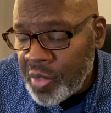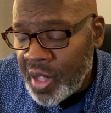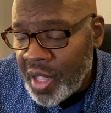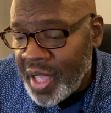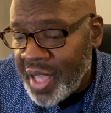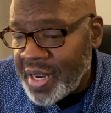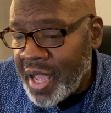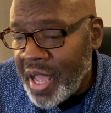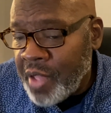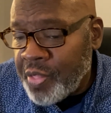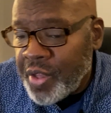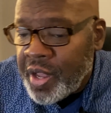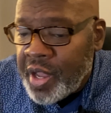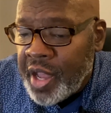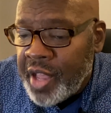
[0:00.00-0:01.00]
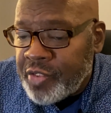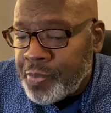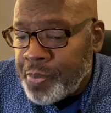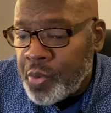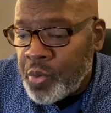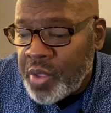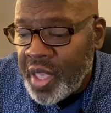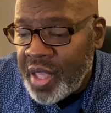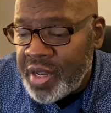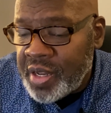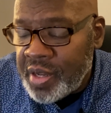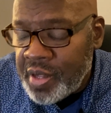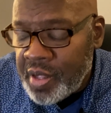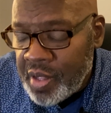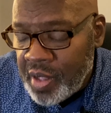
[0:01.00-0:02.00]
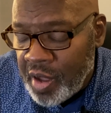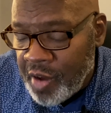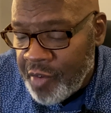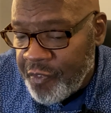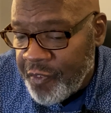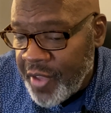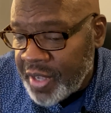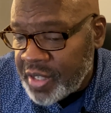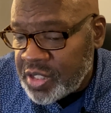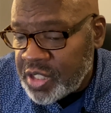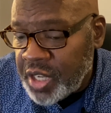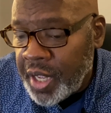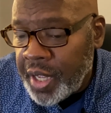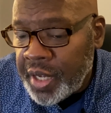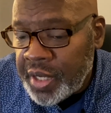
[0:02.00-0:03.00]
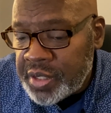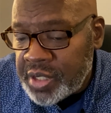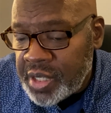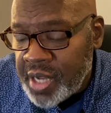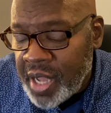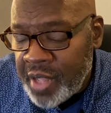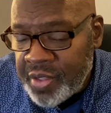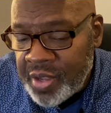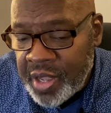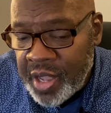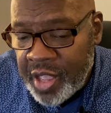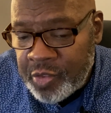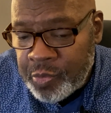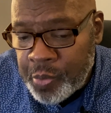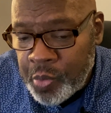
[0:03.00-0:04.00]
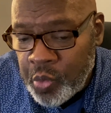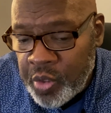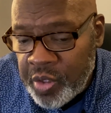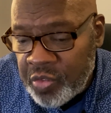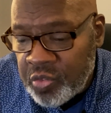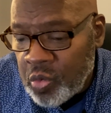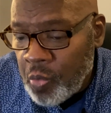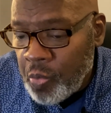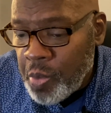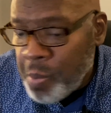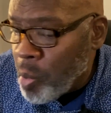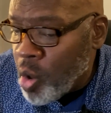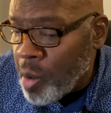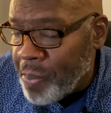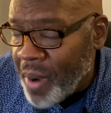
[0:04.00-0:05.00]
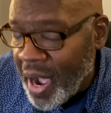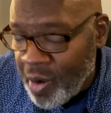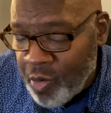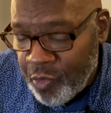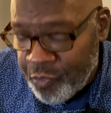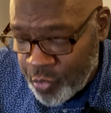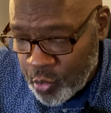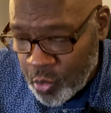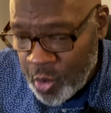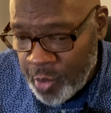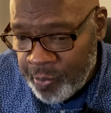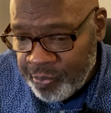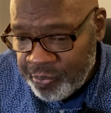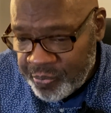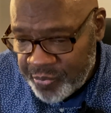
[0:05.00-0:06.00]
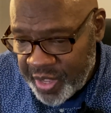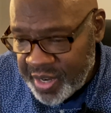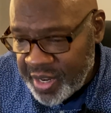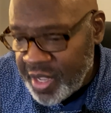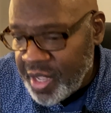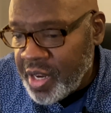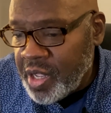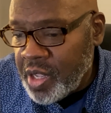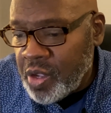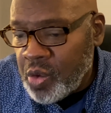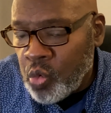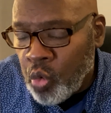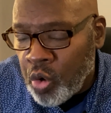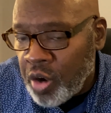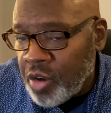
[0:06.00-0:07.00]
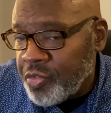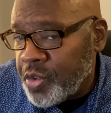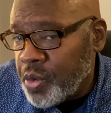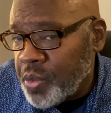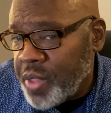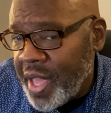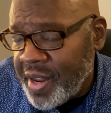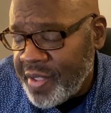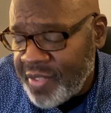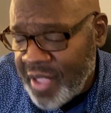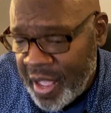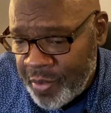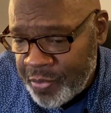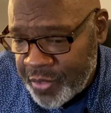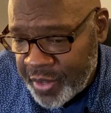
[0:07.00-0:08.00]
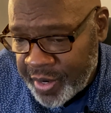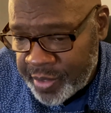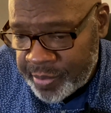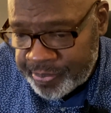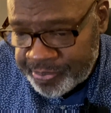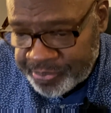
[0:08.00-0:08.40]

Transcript: and how the gospel can affect change and how the gospel is more powerful than any worldview that is out there